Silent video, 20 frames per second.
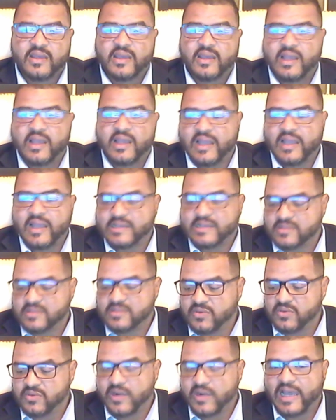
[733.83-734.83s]
And
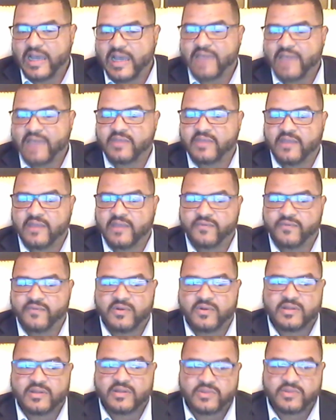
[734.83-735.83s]
that's who I advocate
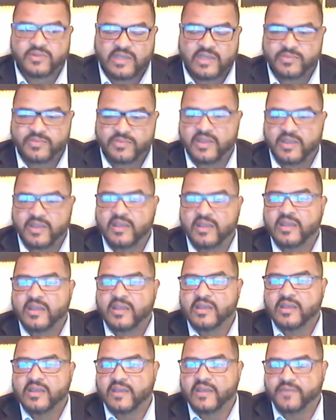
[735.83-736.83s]
for. Now, trust me,
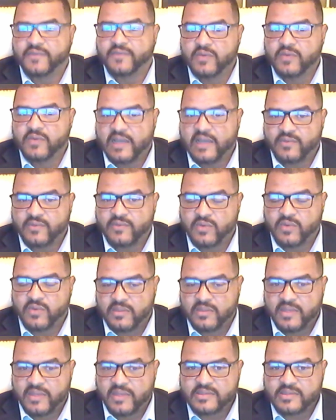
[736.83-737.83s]
if you ever
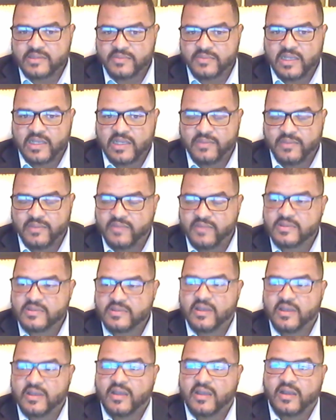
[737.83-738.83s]
want to make some
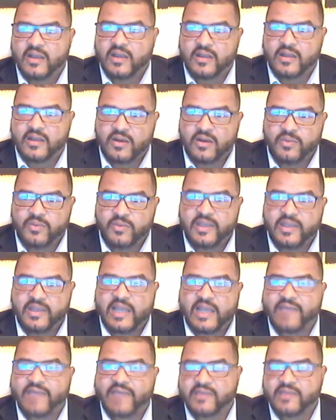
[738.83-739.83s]
enemies, go be
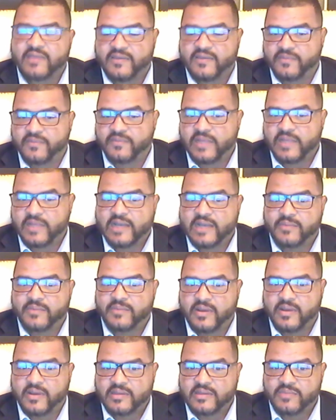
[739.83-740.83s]
an advocate for Black
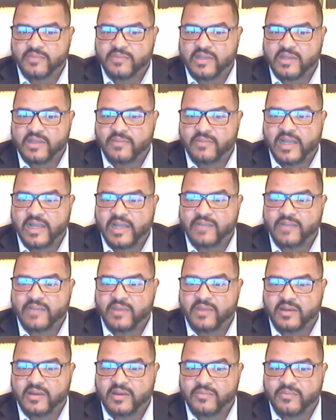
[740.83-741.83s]
American men and Black
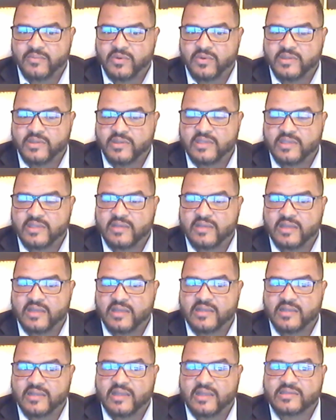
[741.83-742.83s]
American boys
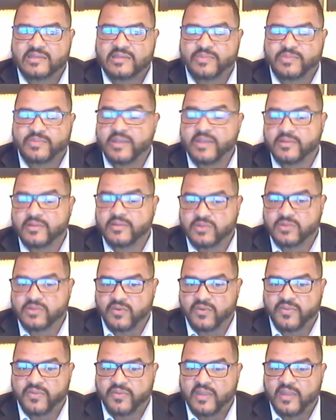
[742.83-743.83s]
and speak the
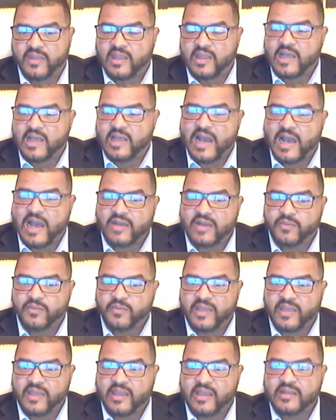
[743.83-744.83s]
truth. I
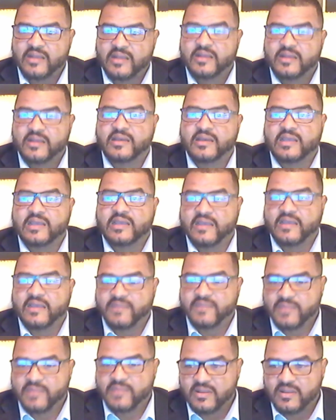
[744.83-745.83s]
don't mean
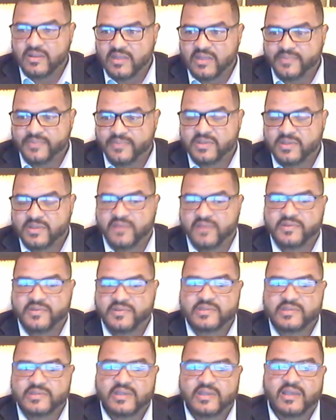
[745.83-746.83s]
give them a little lip
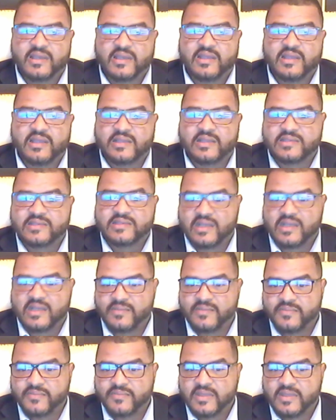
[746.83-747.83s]
service and then tell
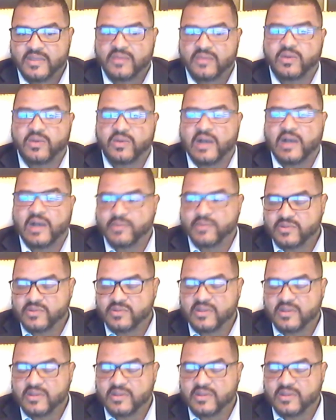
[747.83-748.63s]
them, well, I'm going to